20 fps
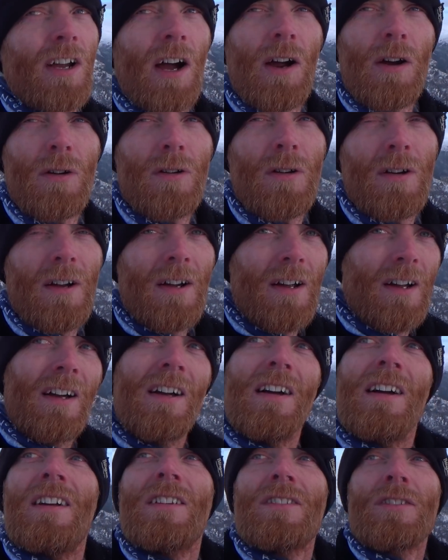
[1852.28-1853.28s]
go.
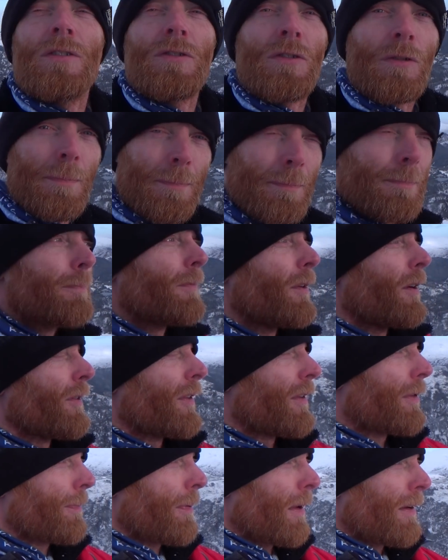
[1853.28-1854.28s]
So
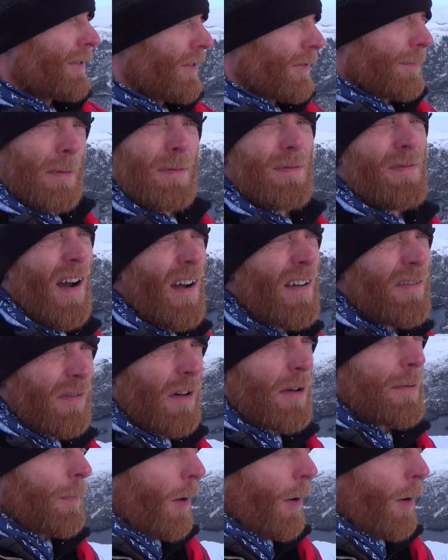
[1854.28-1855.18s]
this place has been very, very